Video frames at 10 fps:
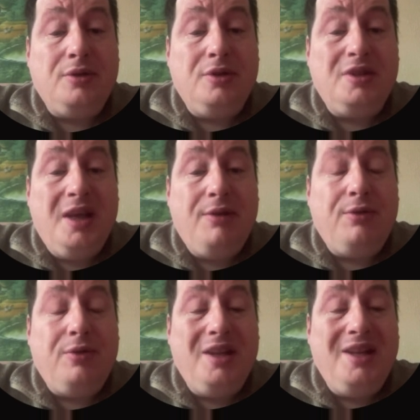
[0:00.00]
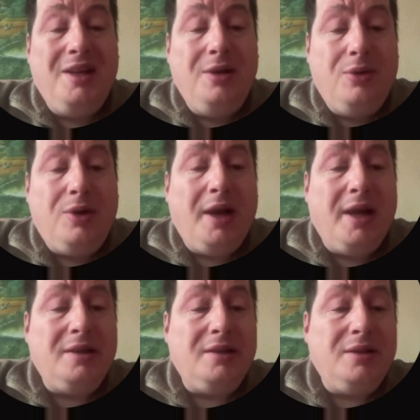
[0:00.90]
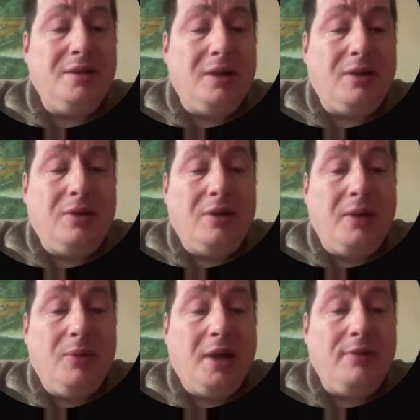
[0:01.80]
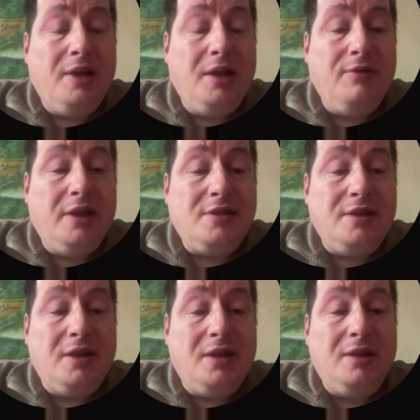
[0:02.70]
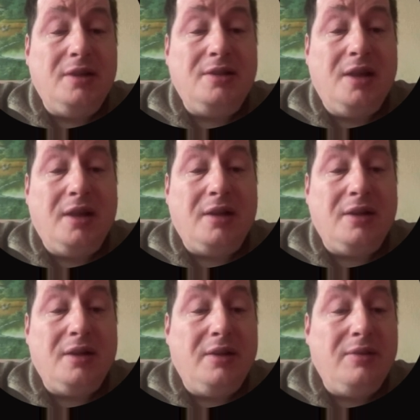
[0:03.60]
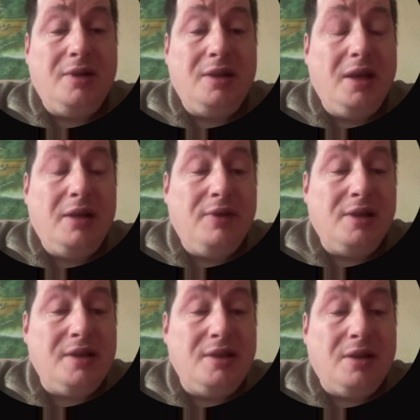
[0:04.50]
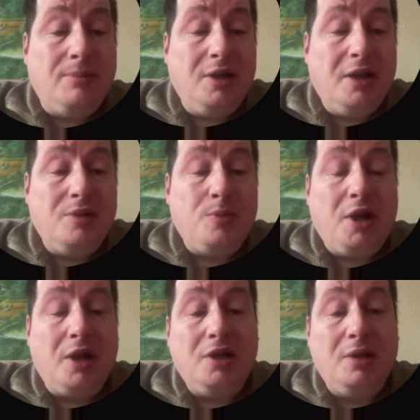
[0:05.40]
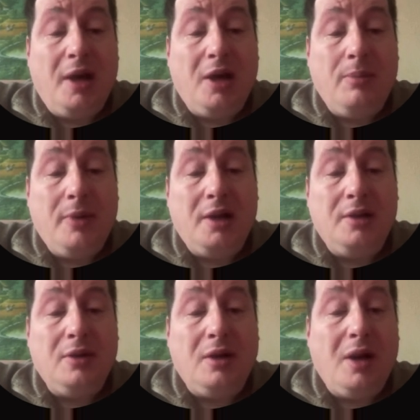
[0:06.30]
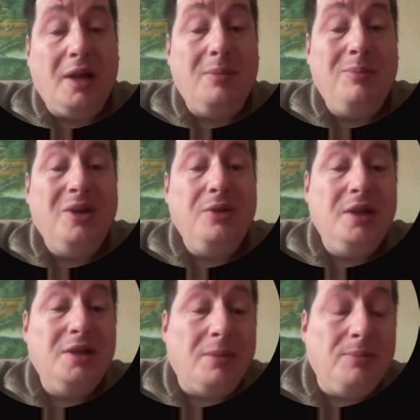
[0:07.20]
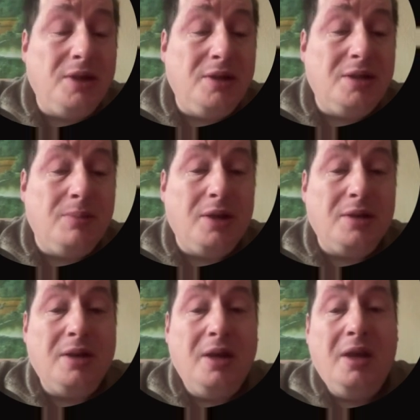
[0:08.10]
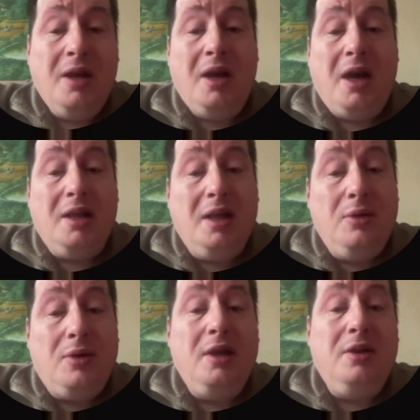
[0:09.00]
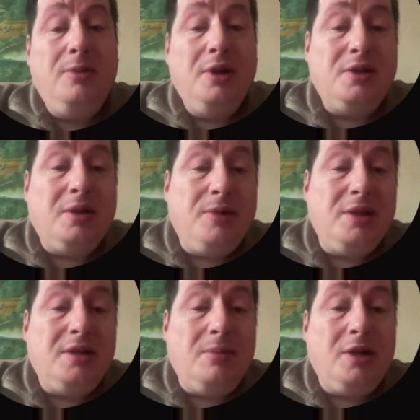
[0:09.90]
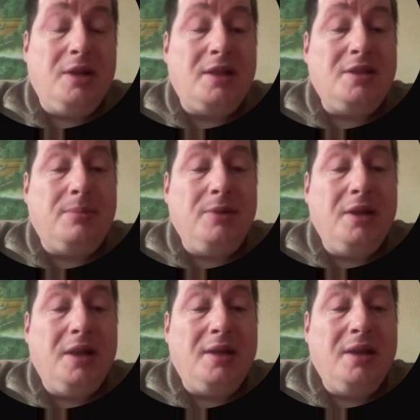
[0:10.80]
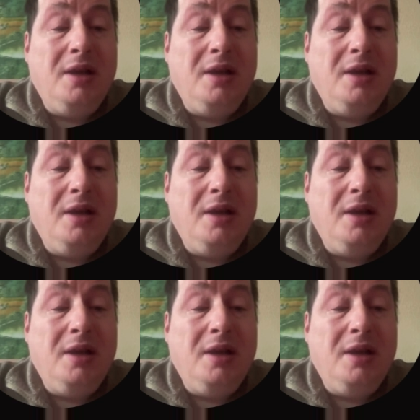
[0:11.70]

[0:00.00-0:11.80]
just therefore really look at, like, okay, what have they invested in? Did they invest in something that is potentially my competitor, or are they building something similar? Are they looking to build something similar? That's something that